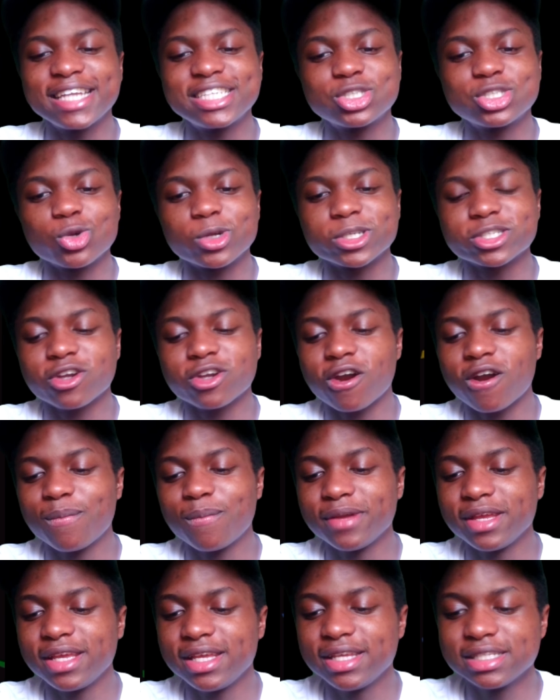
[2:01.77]
George Carl,
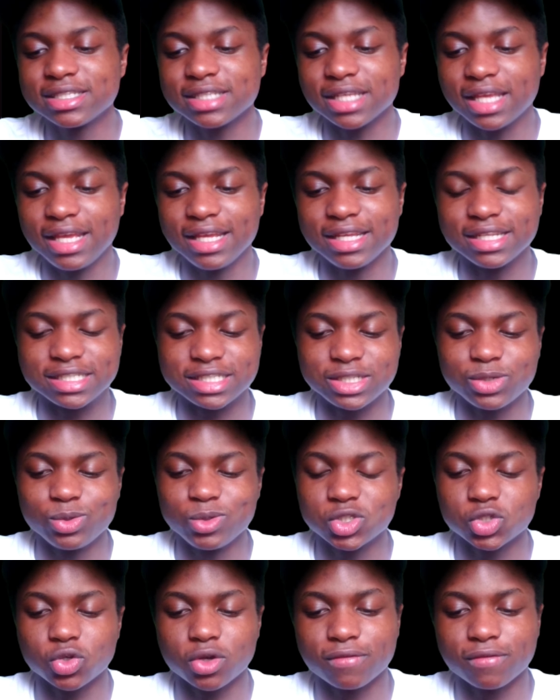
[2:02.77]
but he's he's
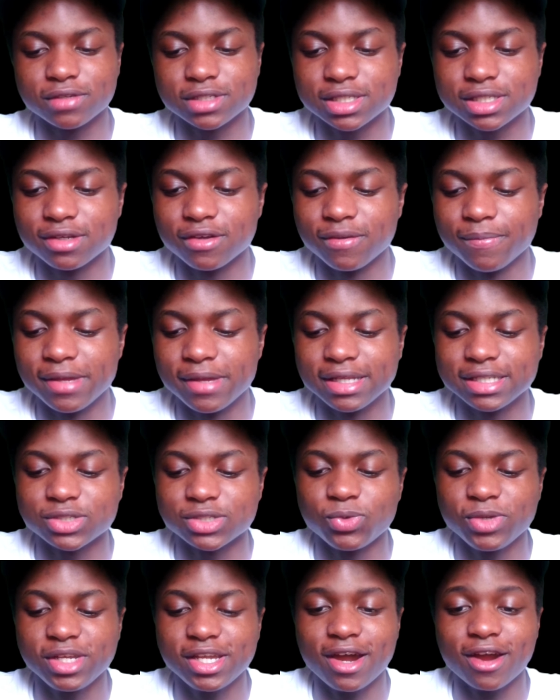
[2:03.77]
too short of a center, man.
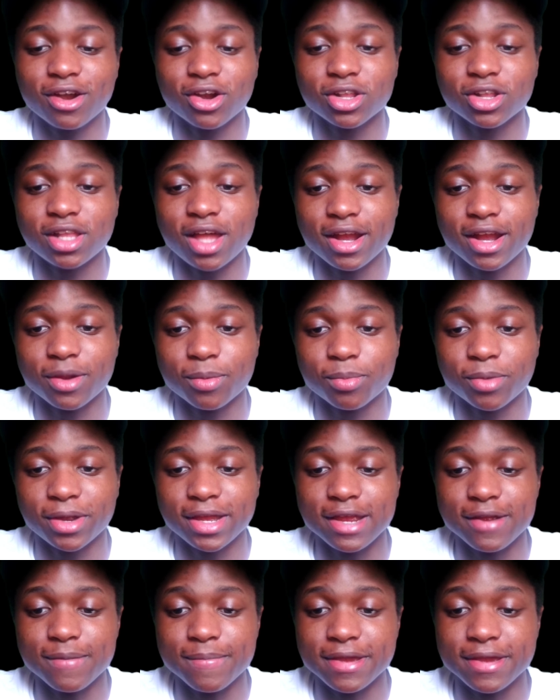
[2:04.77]
So we got our lineup
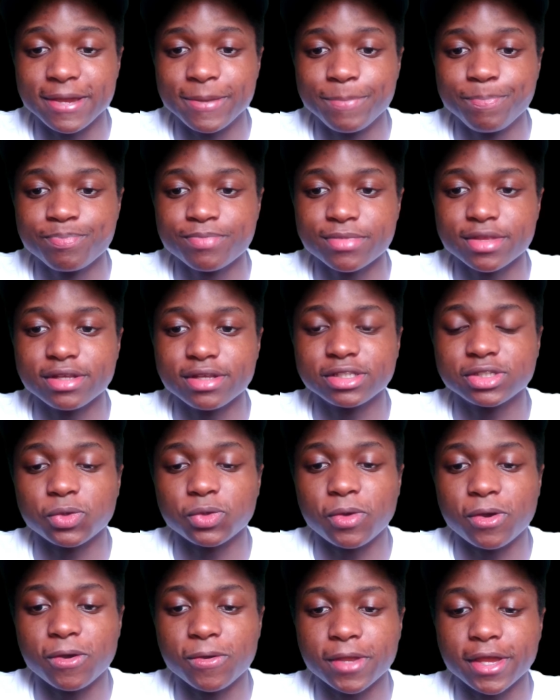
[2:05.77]
right here, man.
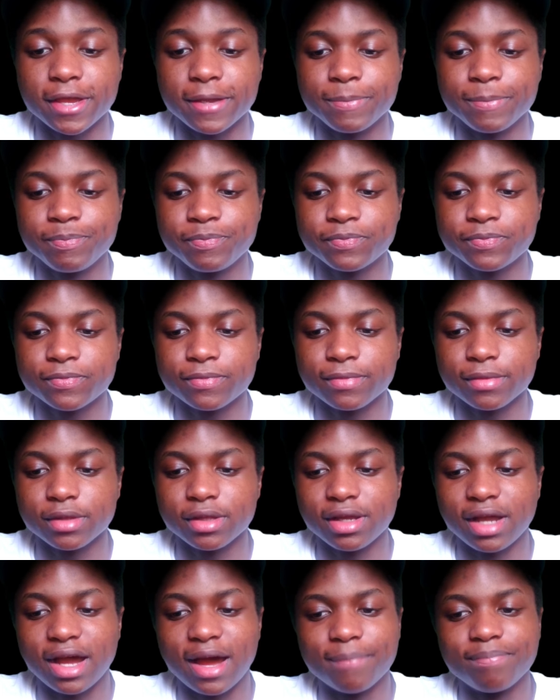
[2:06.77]
So, okay.
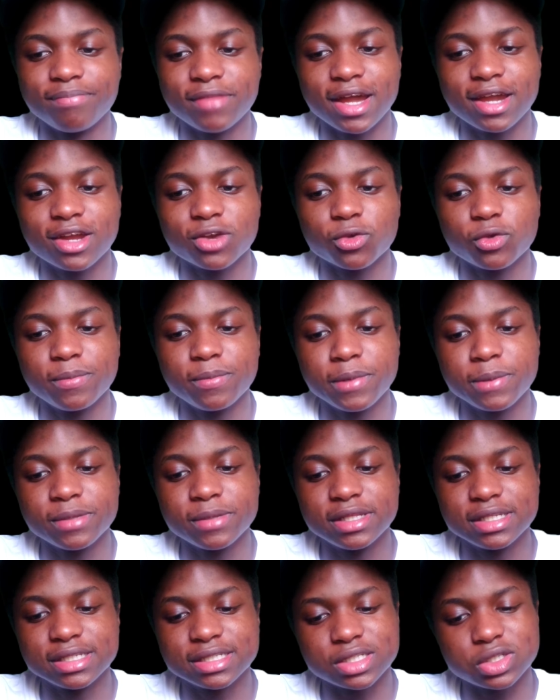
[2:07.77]
I'm not going to
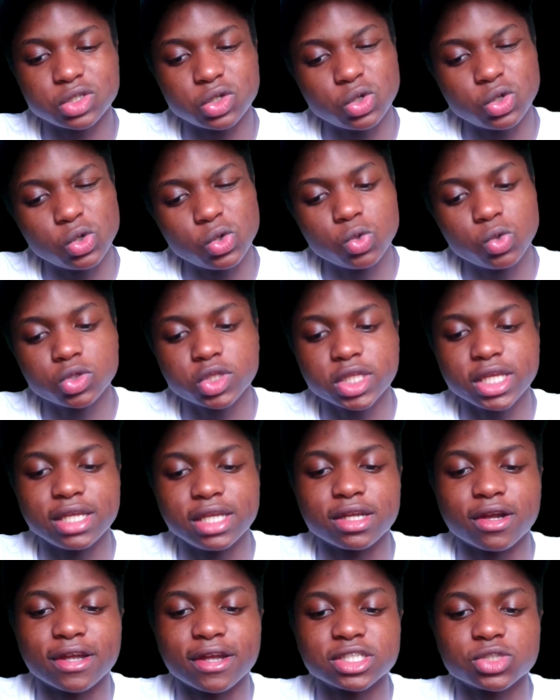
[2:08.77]
remember this whole
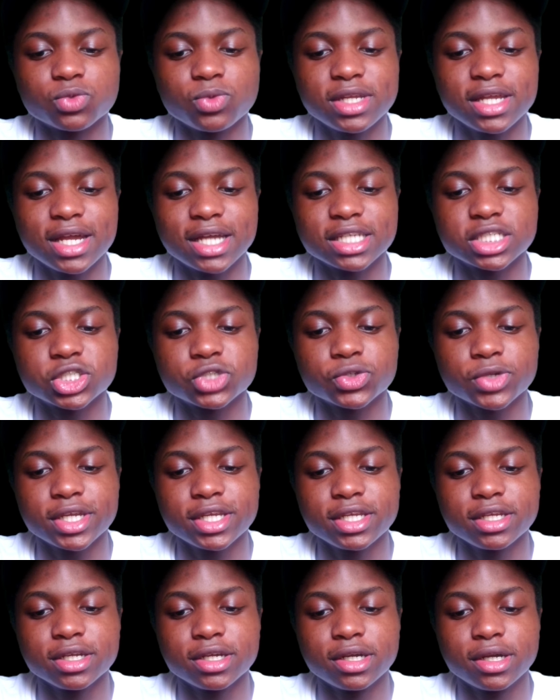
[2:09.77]
thing. All right, so we got
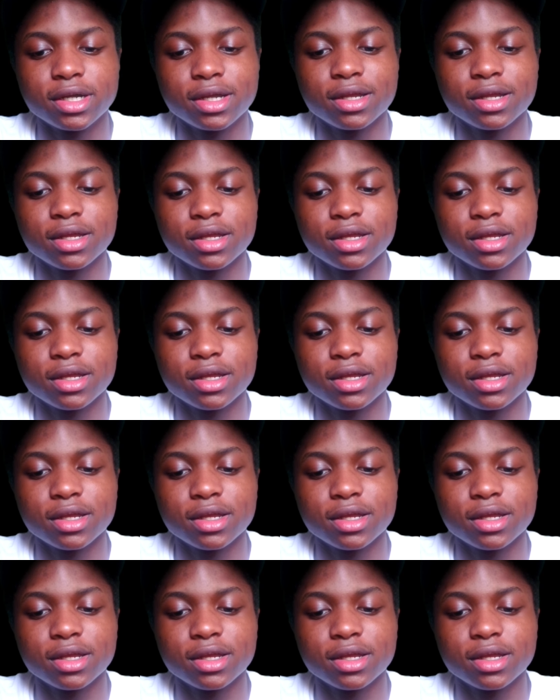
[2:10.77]
Trae Young.